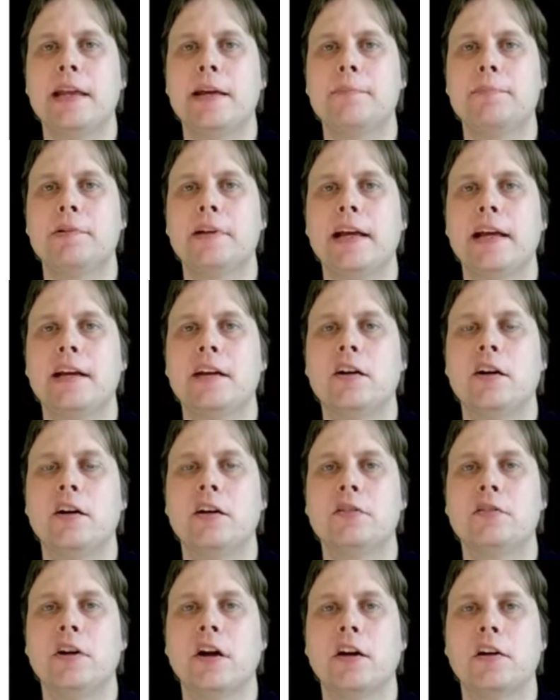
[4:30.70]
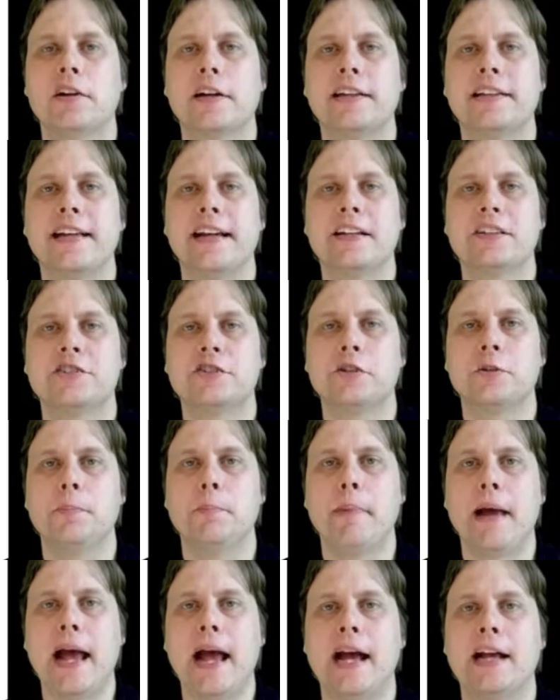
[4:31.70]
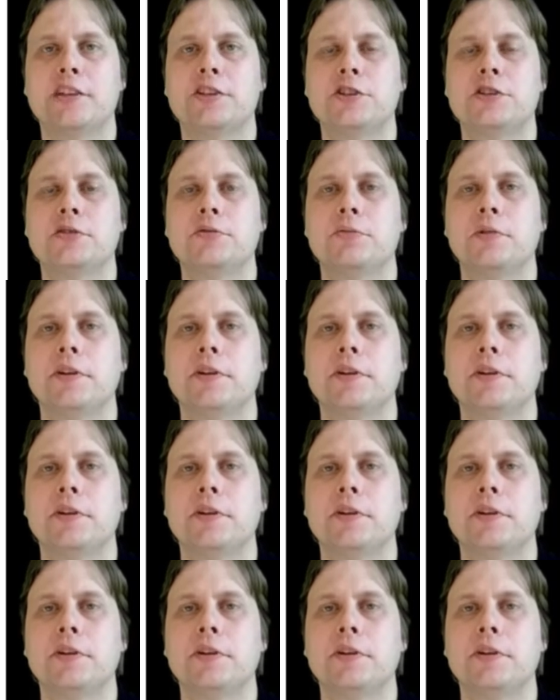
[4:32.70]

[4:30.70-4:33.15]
they play called Architecture Match,